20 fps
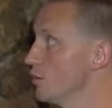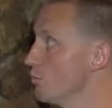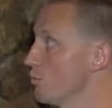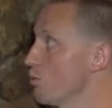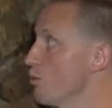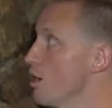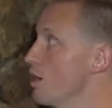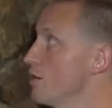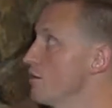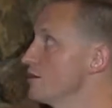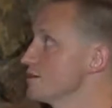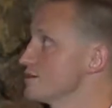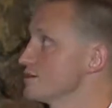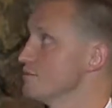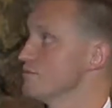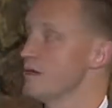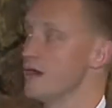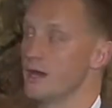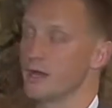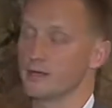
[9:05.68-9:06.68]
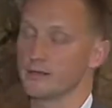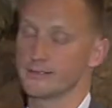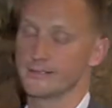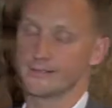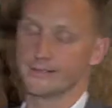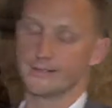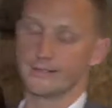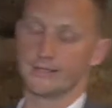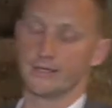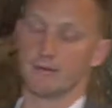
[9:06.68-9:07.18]
progress to make.
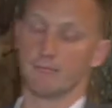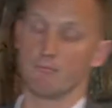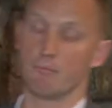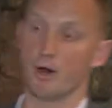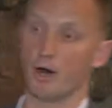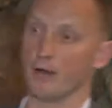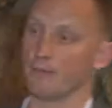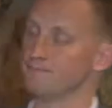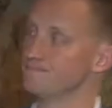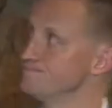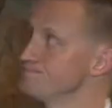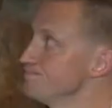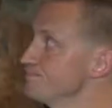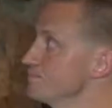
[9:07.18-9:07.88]
But